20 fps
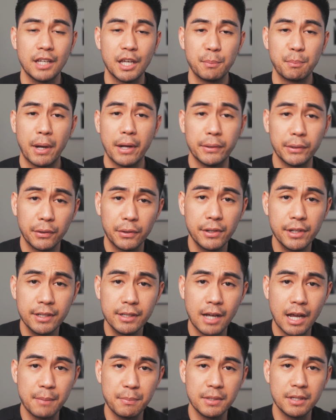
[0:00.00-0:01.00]
And by
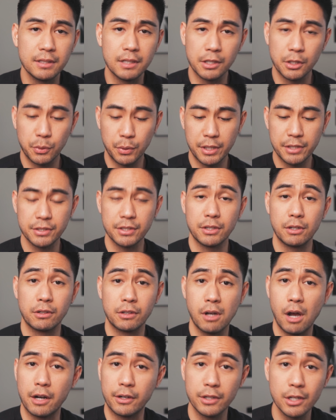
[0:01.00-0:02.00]
learning, I mean increasing your
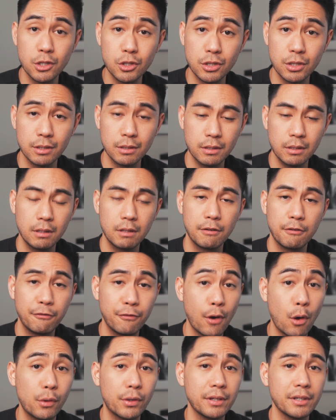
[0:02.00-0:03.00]
cognition,
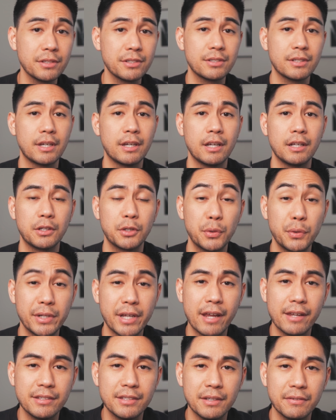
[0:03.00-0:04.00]
focus, and
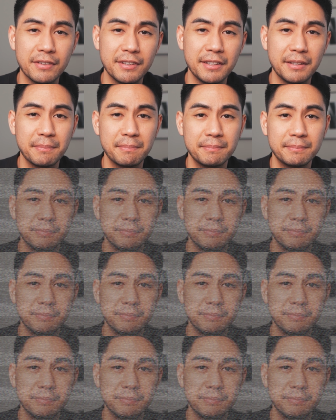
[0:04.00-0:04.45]
creativity.